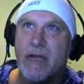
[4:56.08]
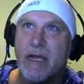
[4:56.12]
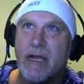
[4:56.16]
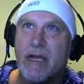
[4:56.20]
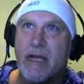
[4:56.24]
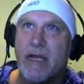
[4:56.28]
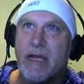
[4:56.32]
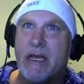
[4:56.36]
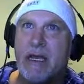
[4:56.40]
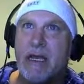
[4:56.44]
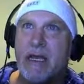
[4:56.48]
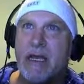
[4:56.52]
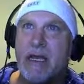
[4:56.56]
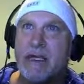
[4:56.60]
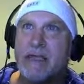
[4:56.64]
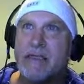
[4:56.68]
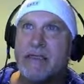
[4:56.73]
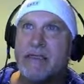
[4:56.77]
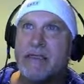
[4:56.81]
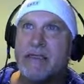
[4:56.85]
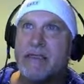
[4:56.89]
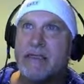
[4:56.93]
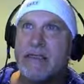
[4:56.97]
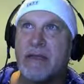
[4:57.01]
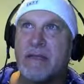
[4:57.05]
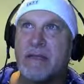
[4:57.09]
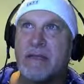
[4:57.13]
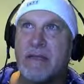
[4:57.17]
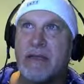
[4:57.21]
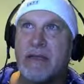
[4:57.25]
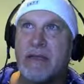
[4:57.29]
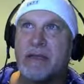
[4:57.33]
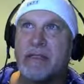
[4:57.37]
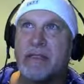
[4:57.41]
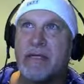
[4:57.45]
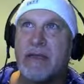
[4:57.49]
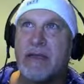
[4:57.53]
is the
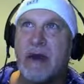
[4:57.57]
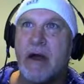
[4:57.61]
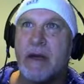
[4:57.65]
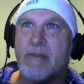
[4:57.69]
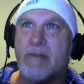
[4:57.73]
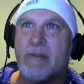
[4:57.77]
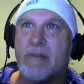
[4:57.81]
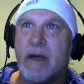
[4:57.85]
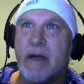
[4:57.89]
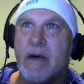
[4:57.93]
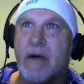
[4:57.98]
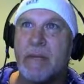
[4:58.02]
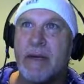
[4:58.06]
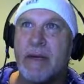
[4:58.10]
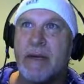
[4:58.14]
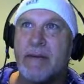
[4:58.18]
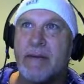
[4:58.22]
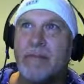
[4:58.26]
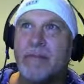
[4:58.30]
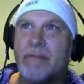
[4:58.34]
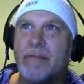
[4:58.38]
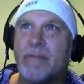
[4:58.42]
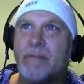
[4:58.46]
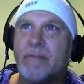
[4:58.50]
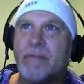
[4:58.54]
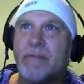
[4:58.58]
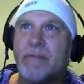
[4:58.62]
Pentagon bombing.